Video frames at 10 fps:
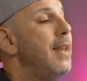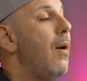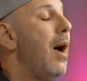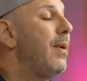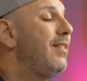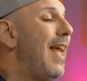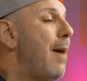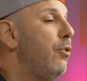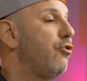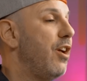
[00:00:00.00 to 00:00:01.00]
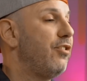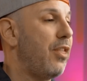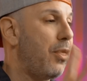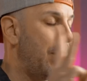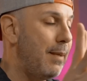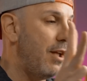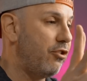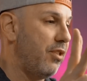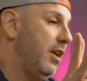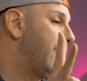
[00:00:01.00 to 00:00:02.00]
Now, I want to see Apple address three
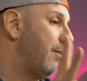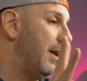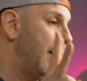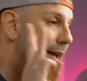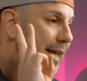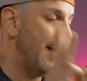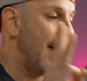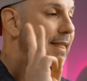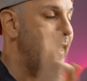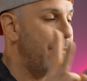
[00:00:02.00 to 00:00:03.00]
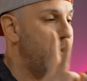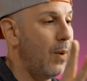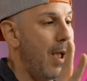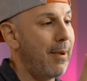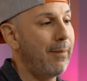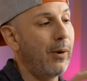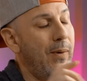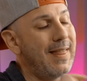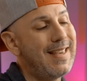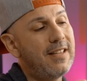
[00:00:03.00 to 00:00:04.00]
major things for me in the M2 iPad Pro,
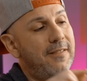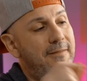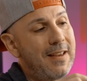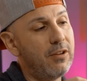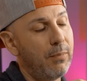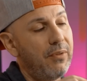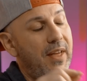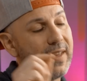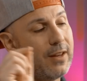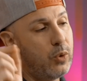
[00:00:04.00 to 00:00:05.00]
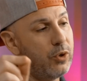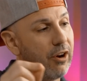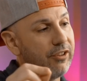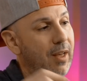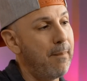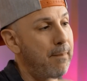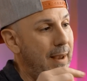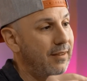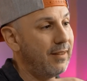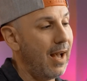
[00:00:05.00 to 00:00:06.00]
and I think it's feasible that they do address them
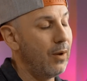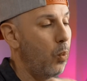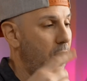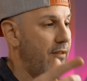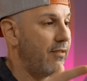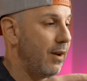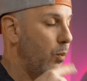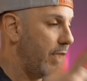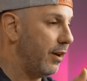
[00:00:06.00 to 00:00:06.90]
based on what I've read and what I